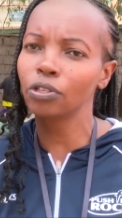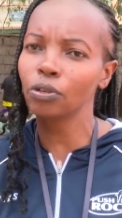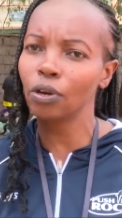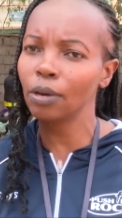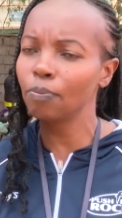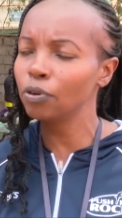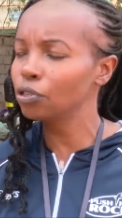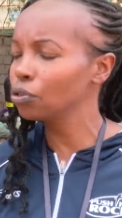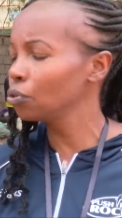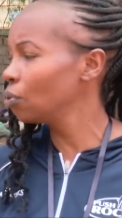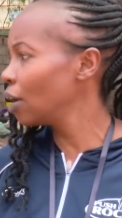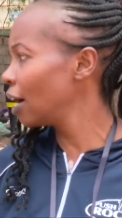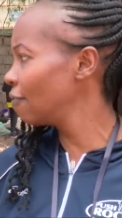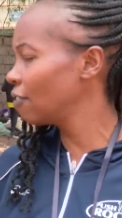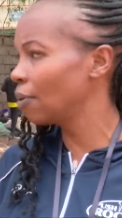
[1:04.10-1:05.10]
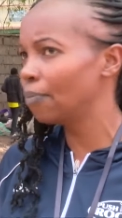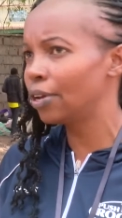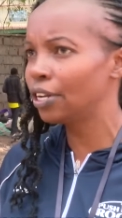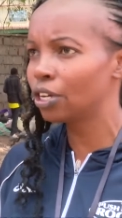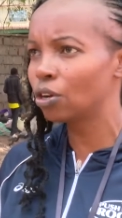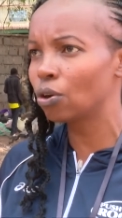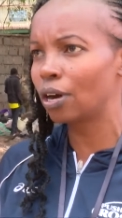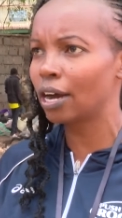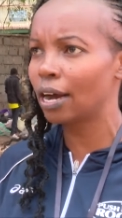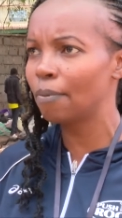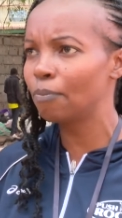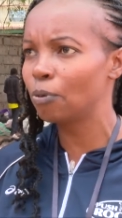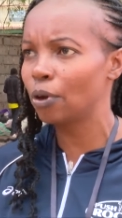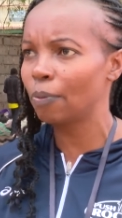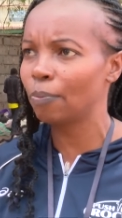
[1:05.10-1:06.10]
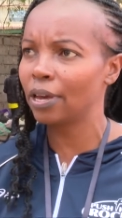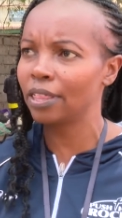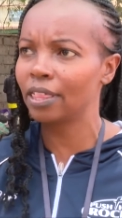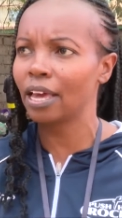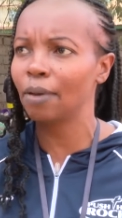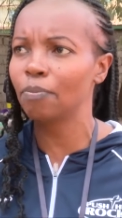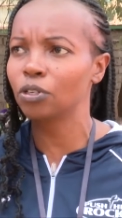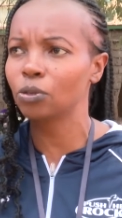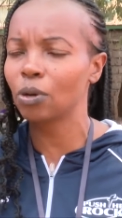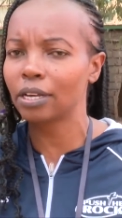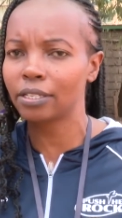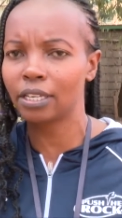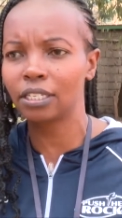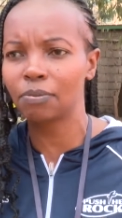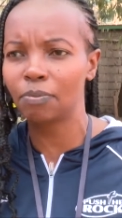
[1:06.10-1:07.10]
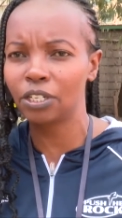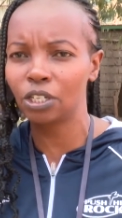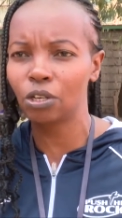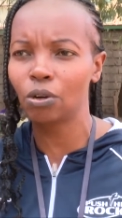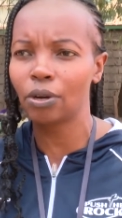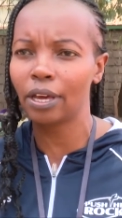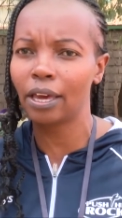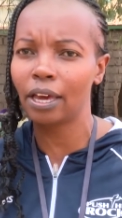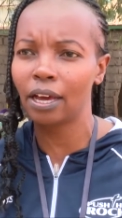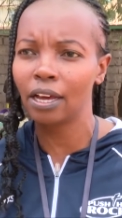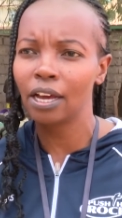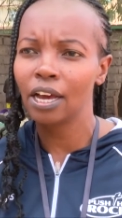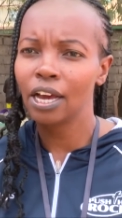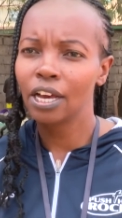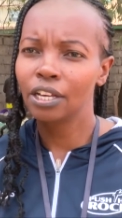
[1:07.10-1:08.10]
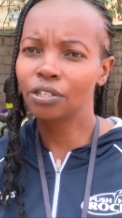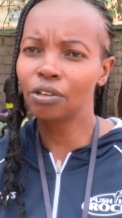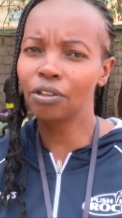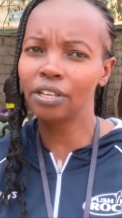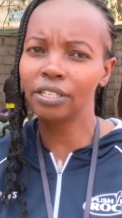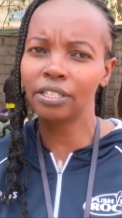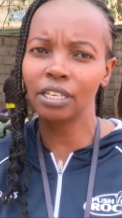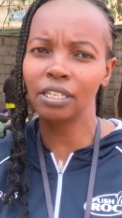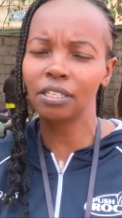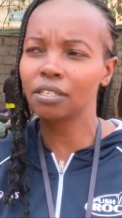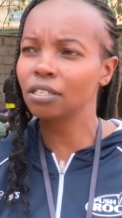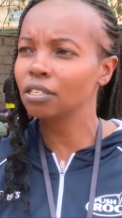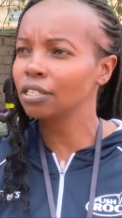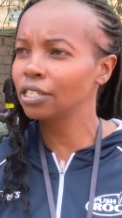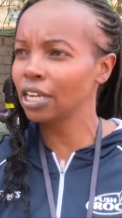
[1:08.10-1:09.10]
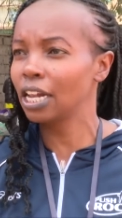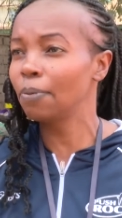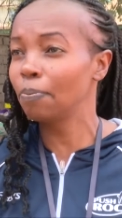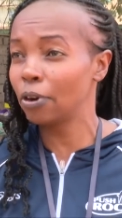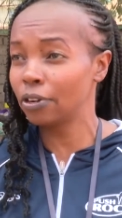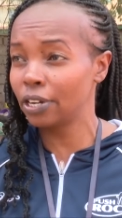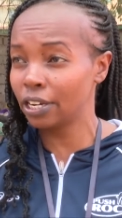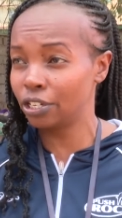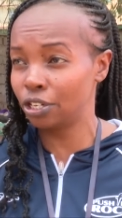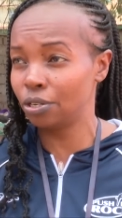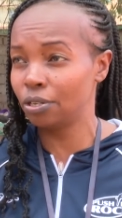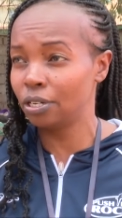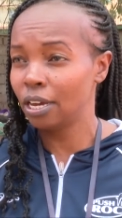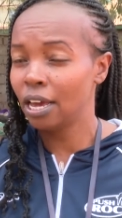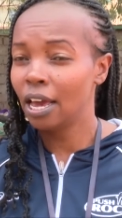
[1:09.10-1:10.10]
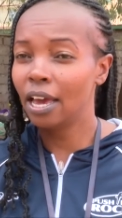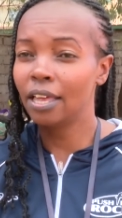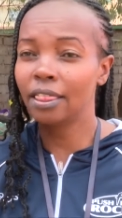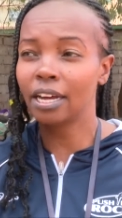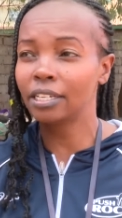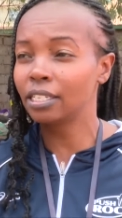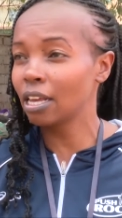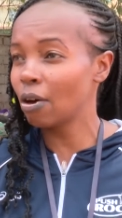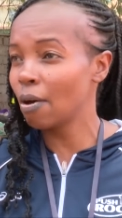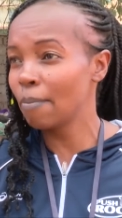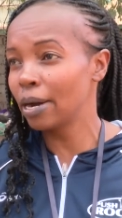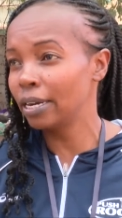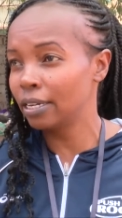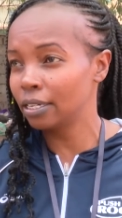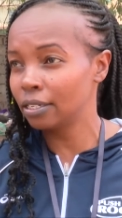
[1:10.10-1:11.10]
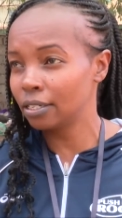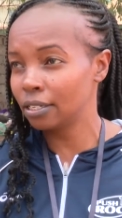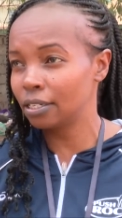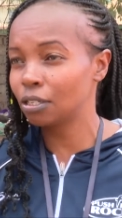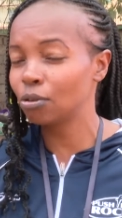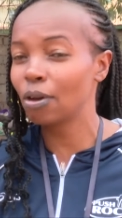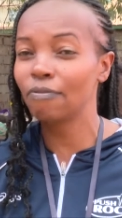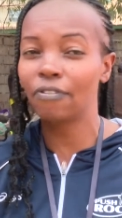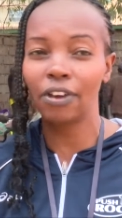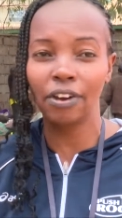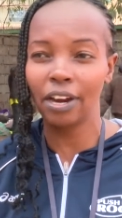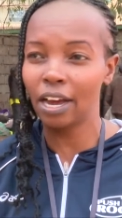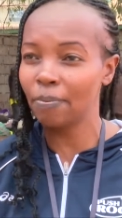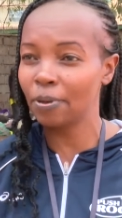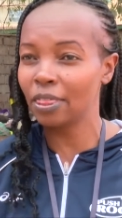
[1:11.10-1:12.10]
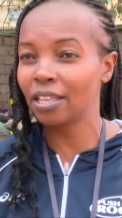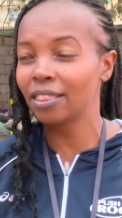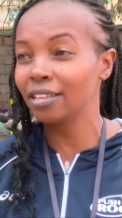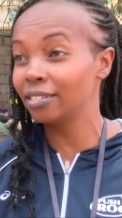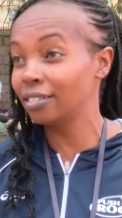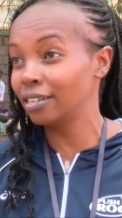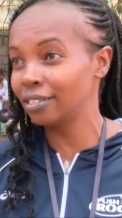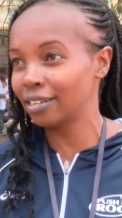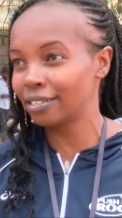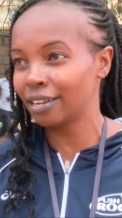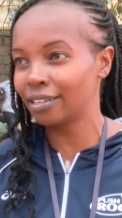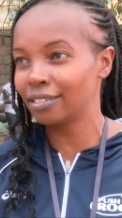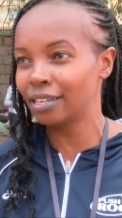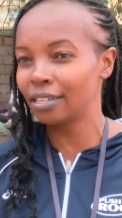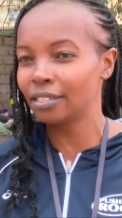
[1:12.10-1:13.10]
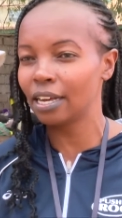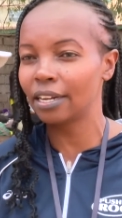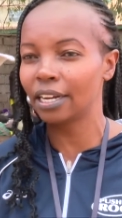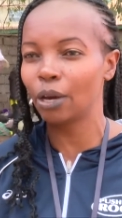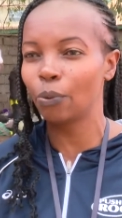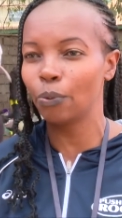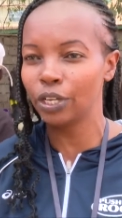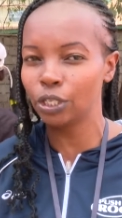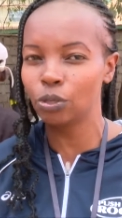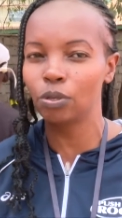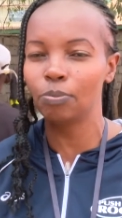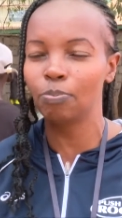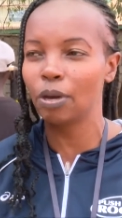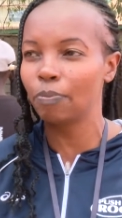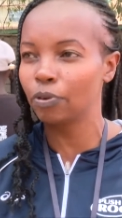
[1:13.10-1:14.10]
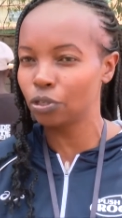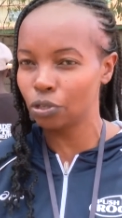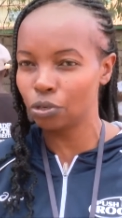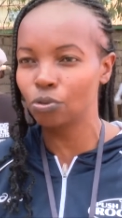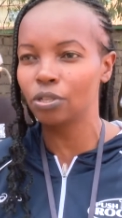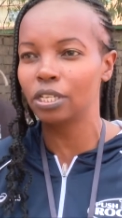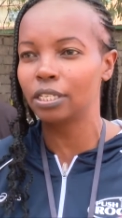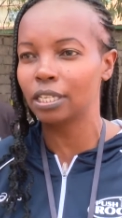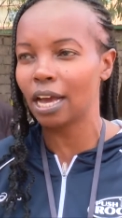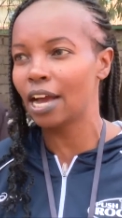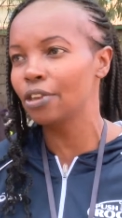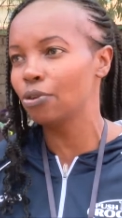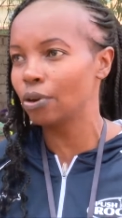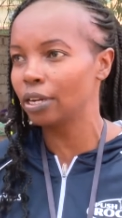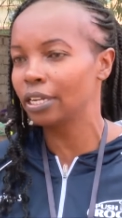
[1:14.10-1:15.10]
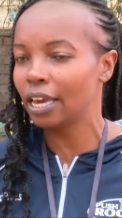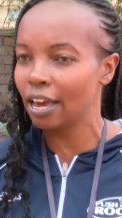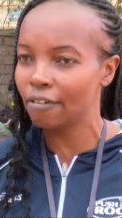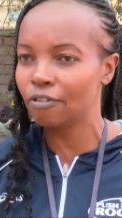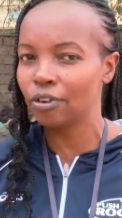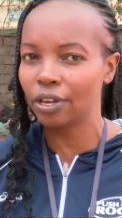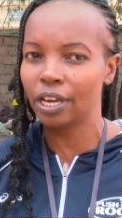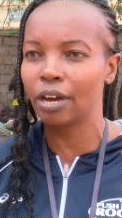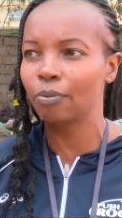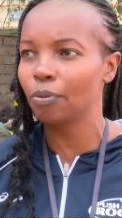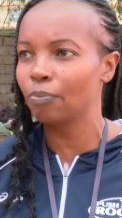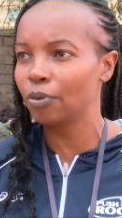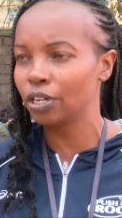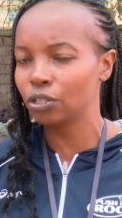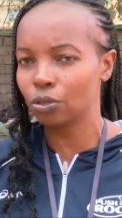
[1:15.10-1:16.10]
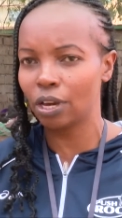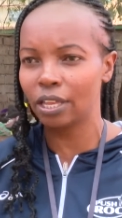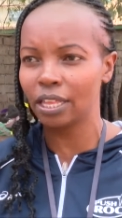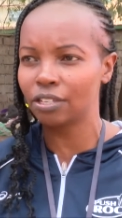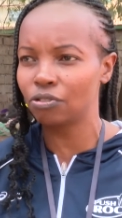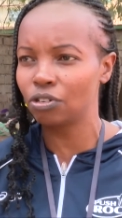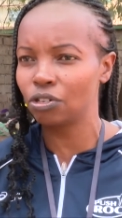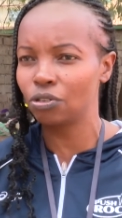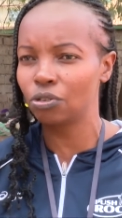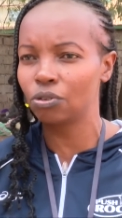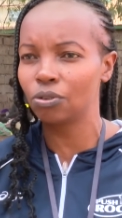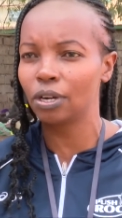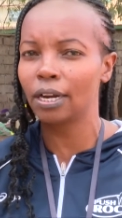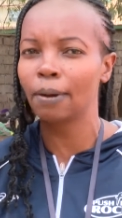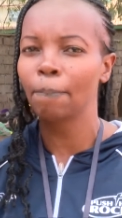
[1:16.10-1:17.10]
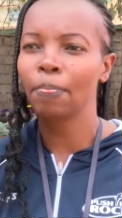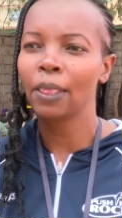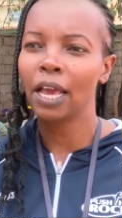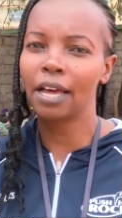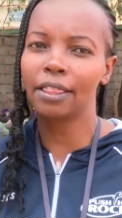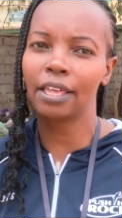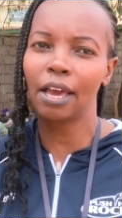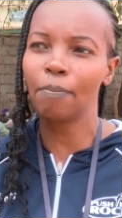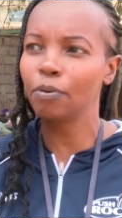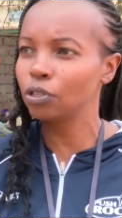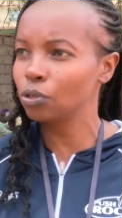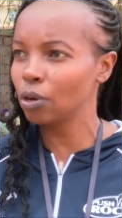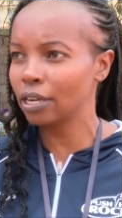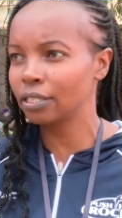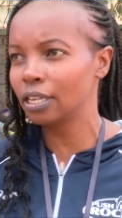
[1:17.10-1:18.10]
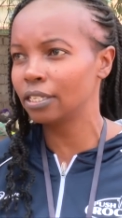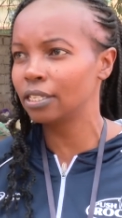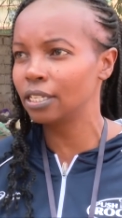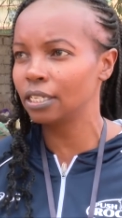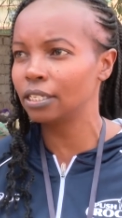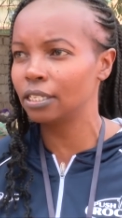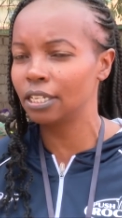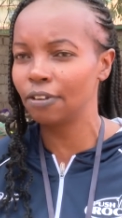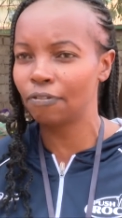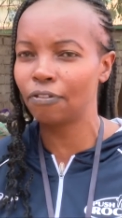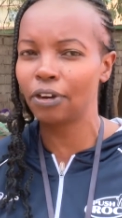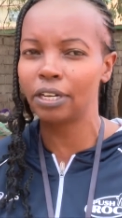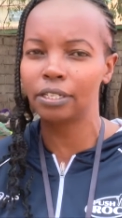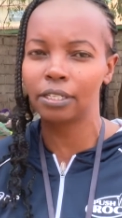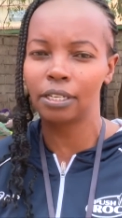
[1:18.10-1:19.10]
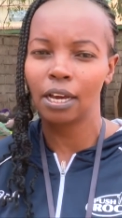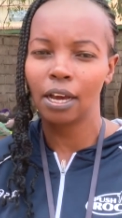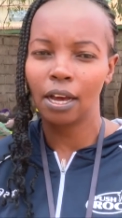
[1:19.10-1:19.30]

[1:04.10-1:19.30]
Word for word: also able to have a medical camp whereby they're able to access medical care. So this is child protection and that's our mandate. So I'm very happy that this day is a success and I wish we'll be able to do this annually. Every year we bring together street children and they're able to access these different